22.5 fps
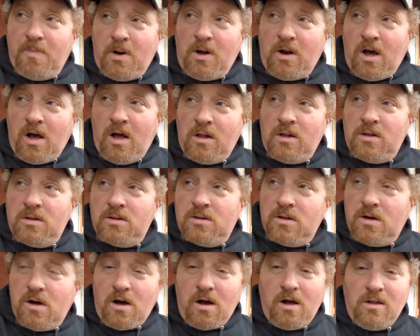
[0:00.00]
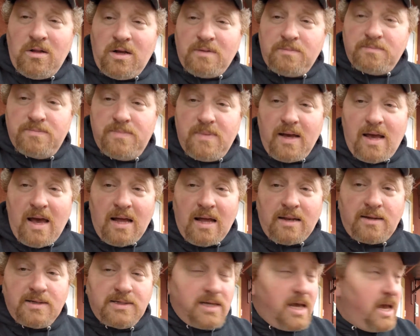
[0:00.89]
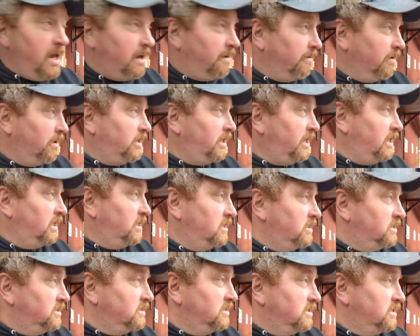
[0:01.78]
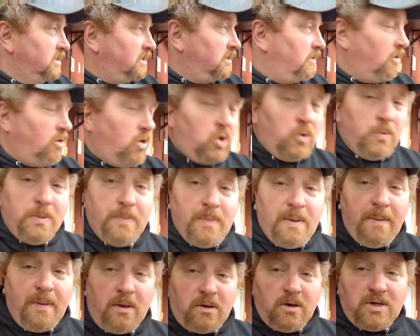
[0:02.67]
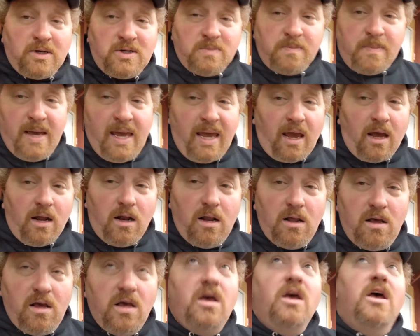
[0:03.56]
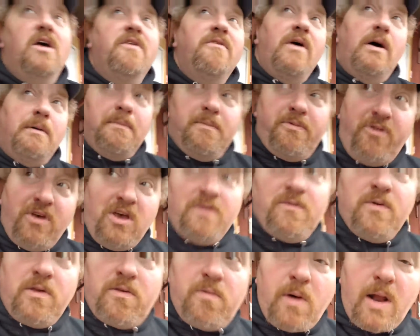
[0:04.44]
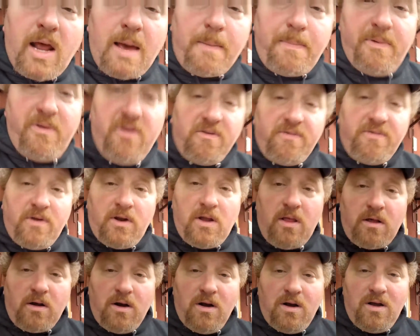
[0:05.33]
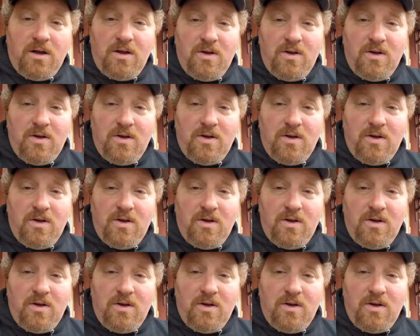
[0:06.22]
all I got to say, really. Go home and maybe cook some bacon. See what happens here for another.